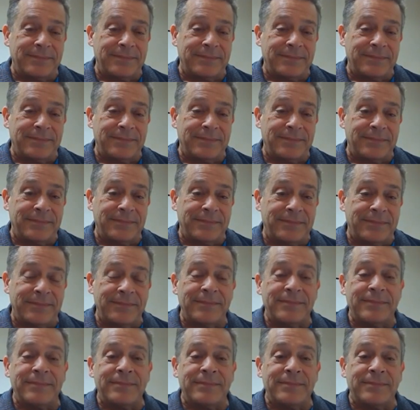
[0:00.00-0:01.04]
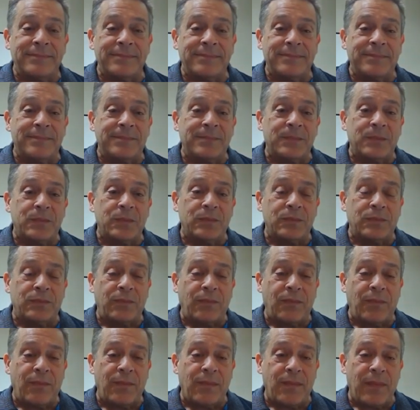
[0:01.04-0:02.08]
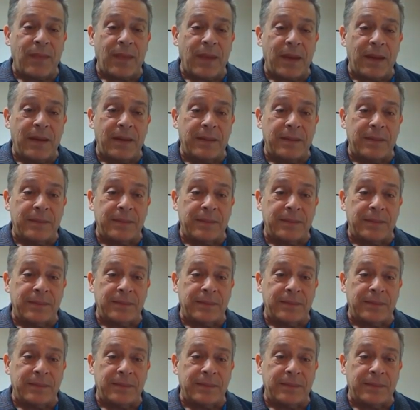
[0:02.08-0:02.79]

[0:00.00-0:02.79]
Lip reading: [no speech]